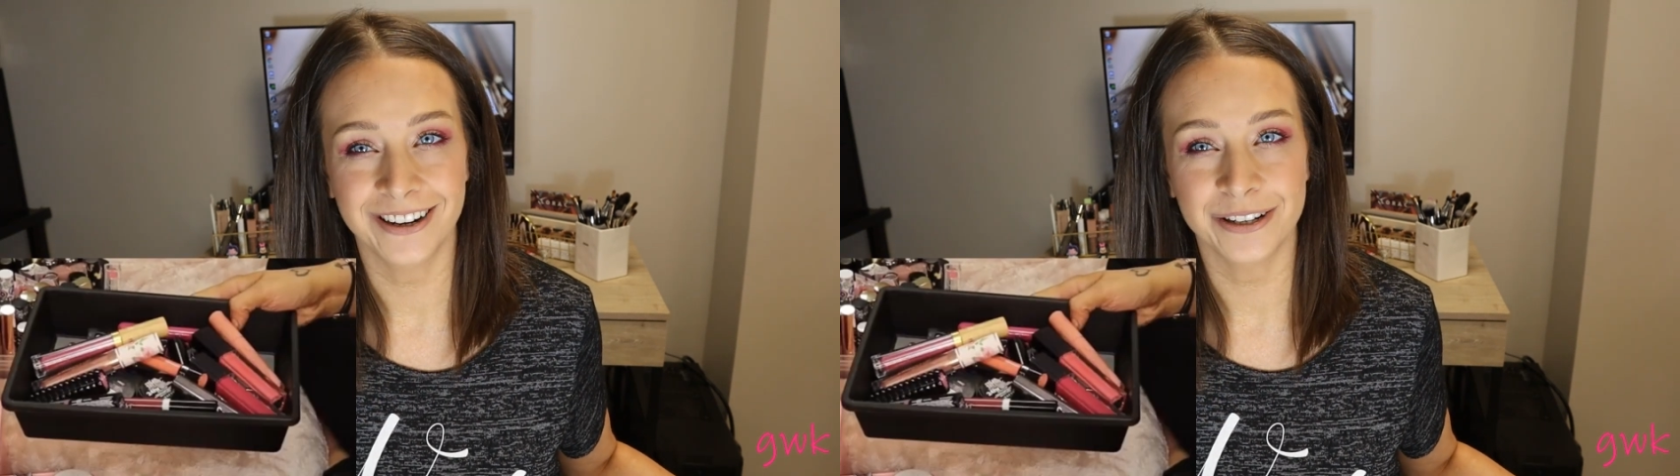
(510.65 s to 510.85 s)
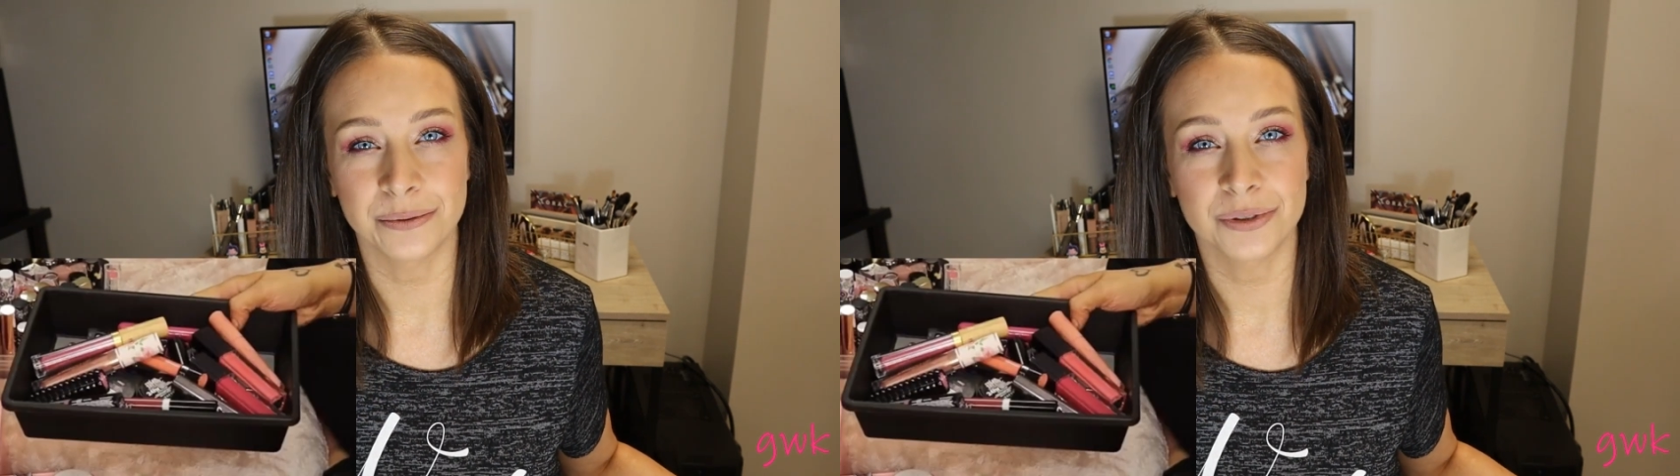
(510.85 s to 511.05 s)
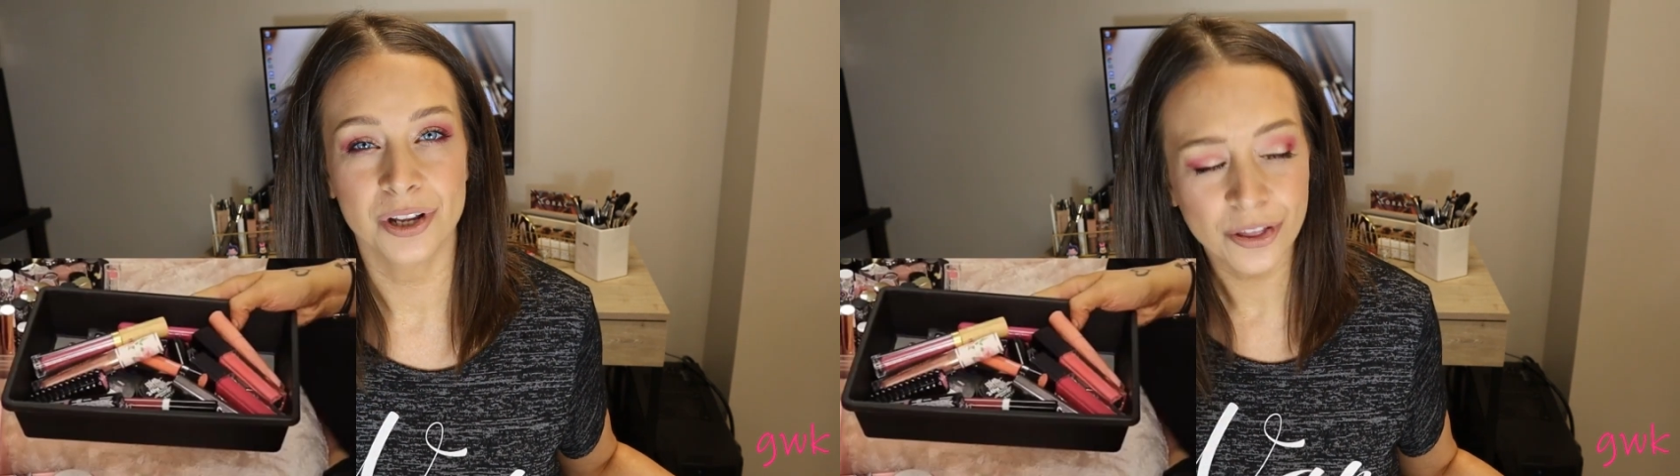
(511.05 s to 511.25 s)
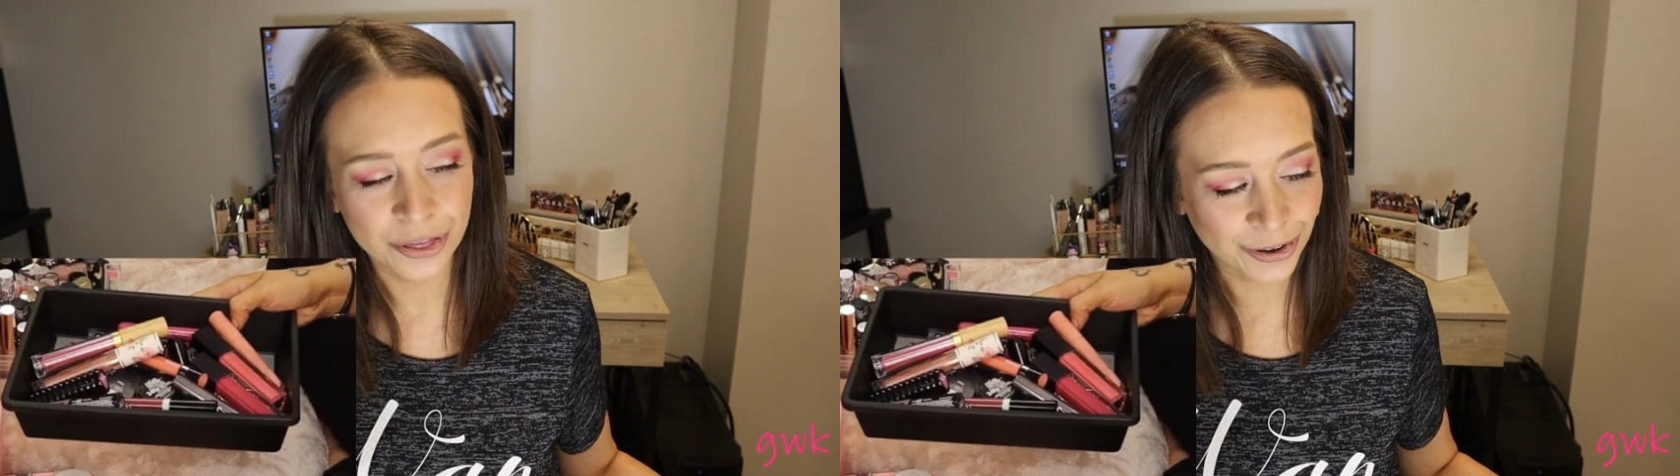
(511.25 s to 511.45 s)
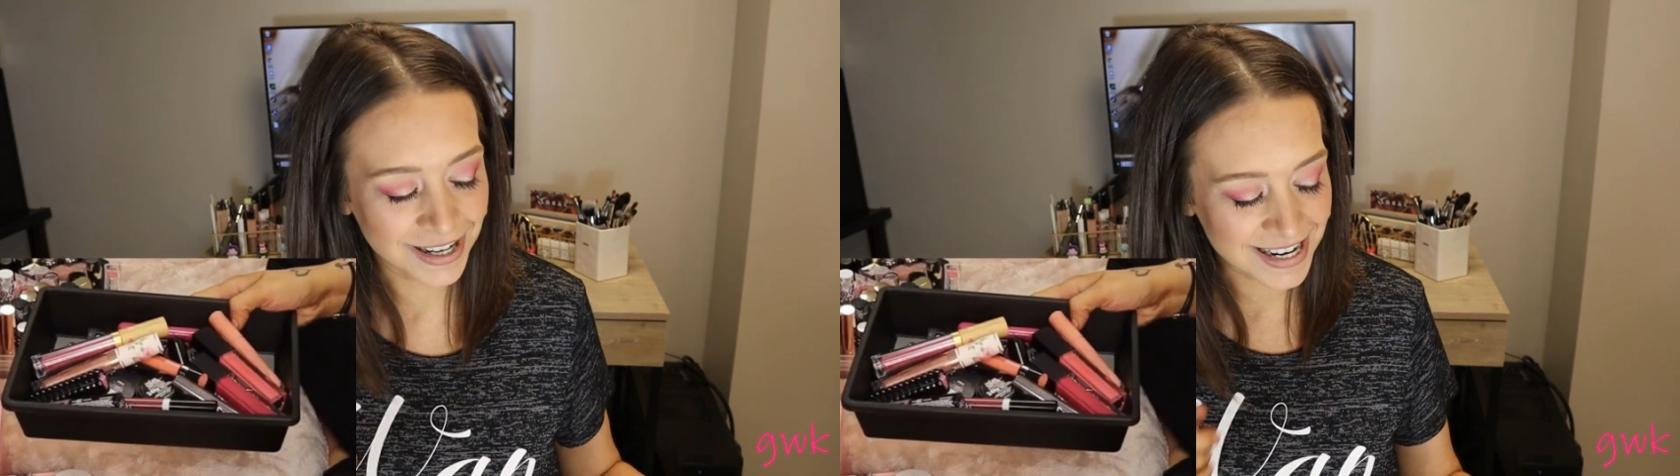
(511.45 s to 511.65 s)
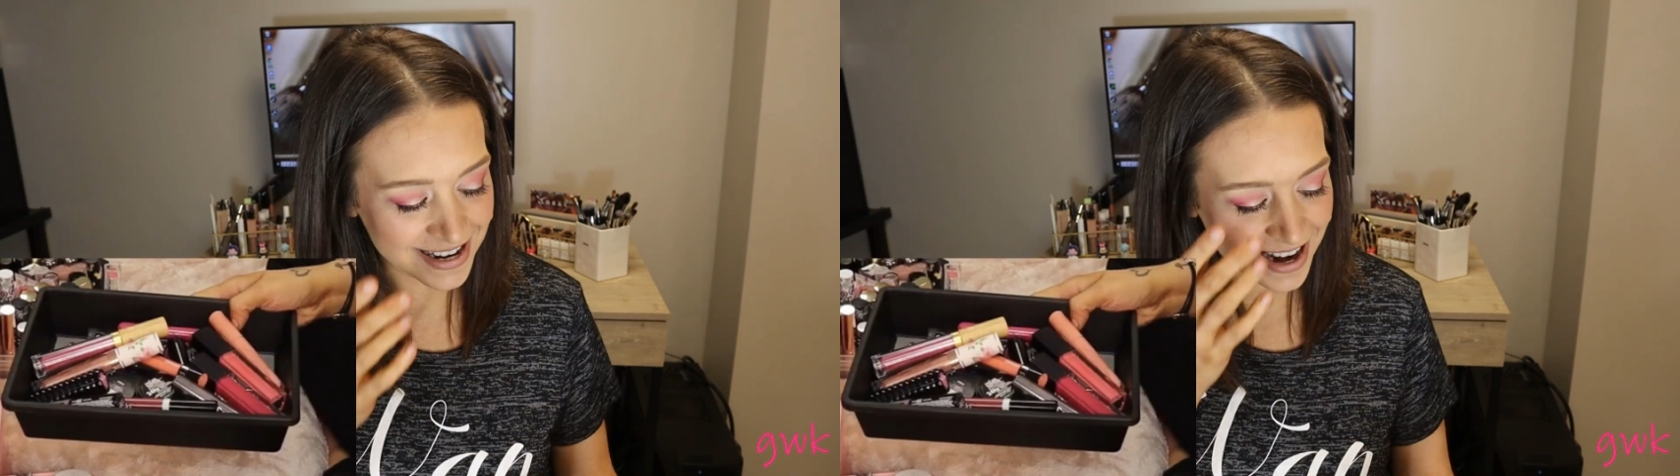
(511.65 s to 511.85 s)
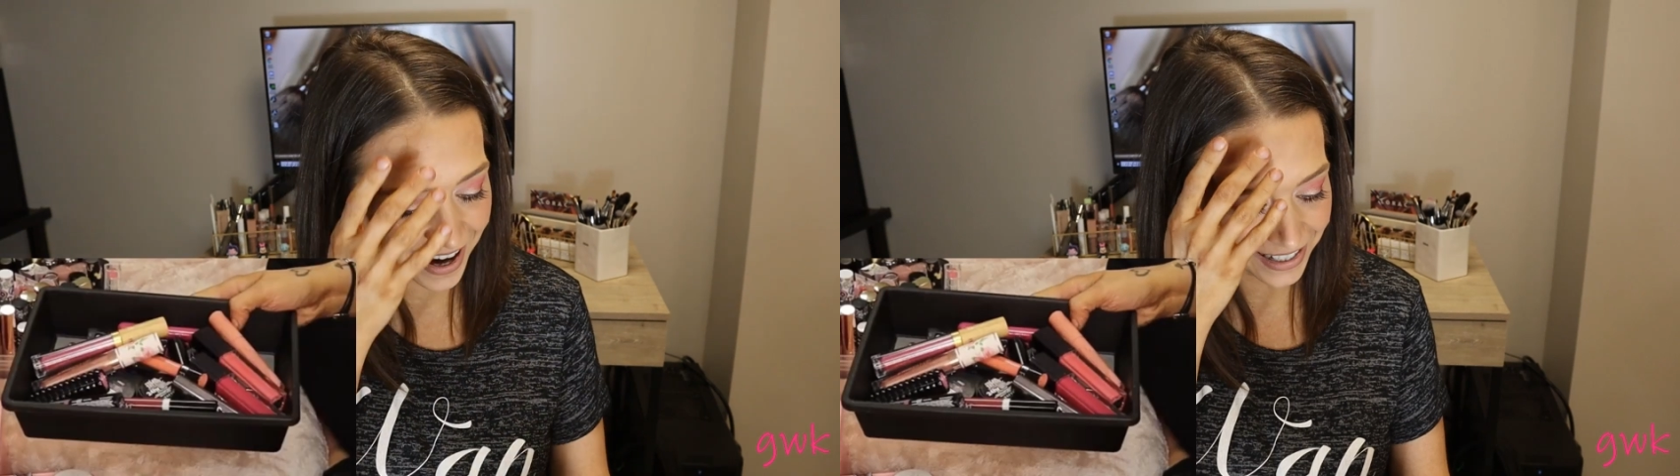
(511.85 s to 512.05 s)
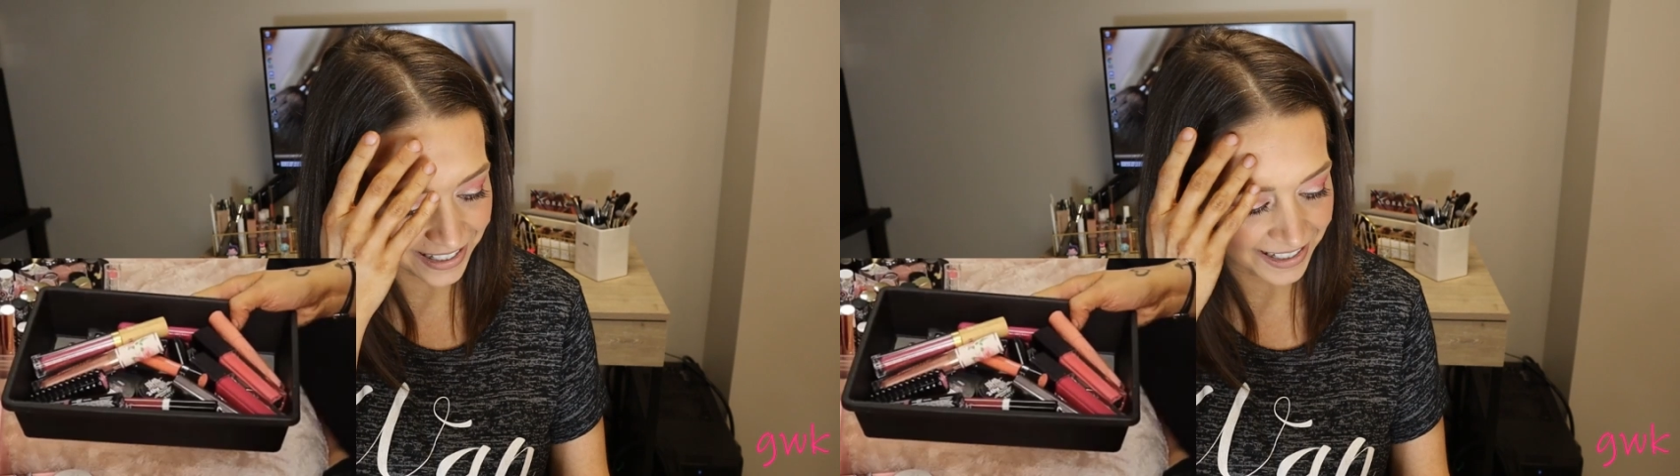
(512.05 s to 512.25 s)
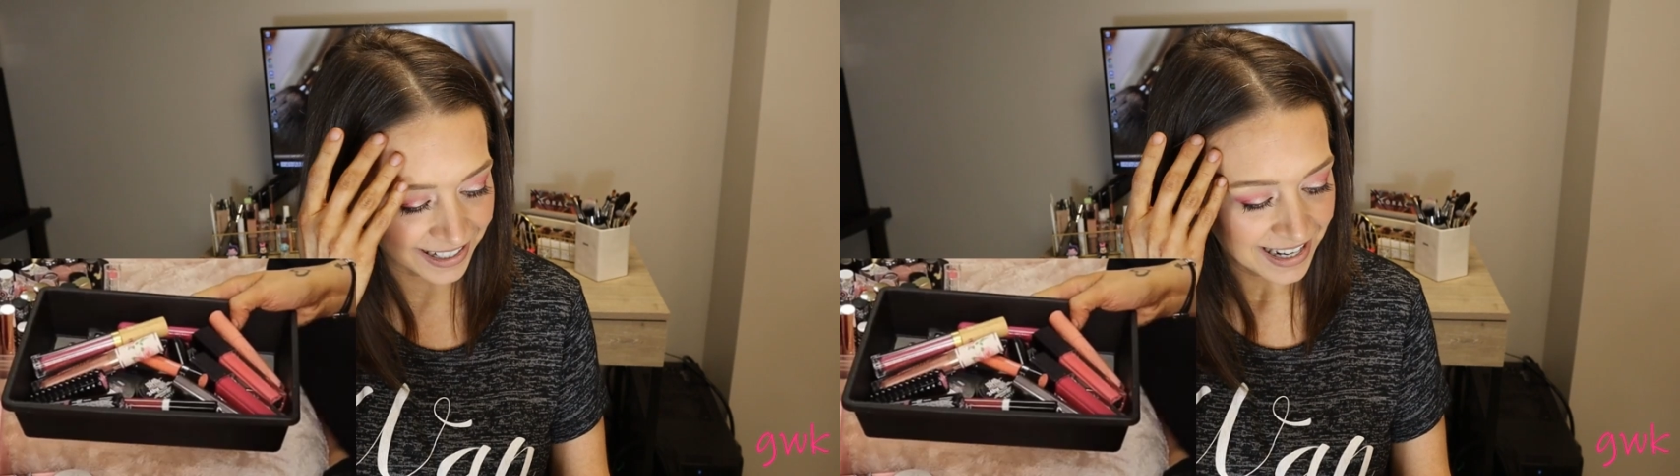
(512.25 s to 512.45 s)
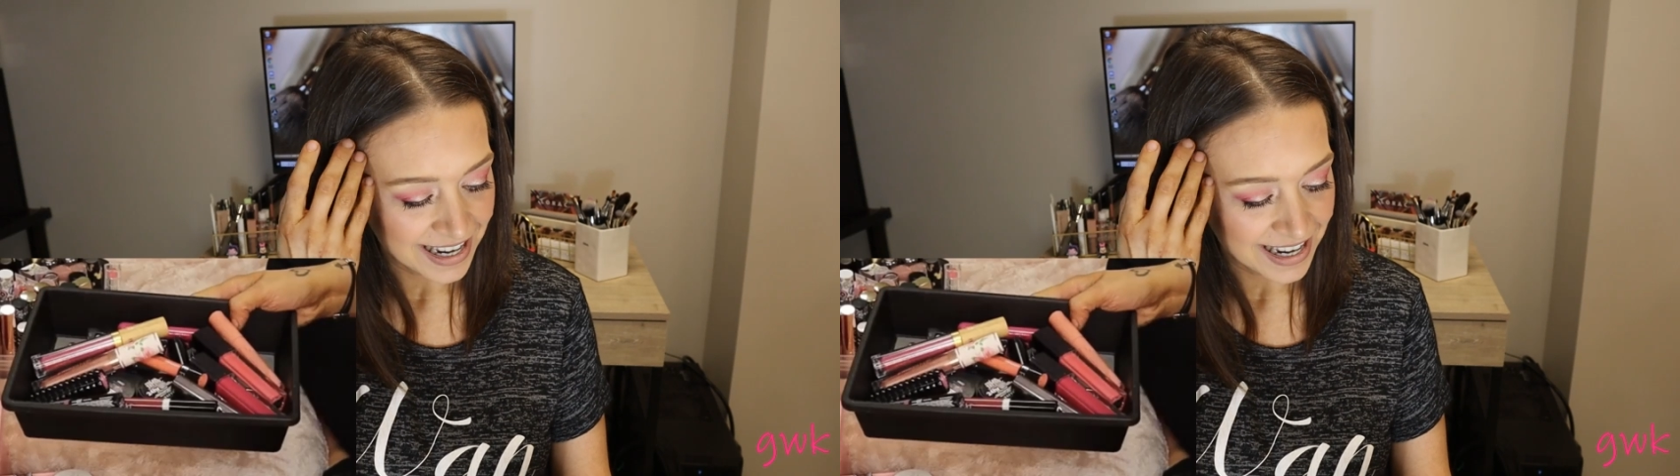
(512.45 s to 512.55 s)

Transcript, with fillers: items. thirty-nine.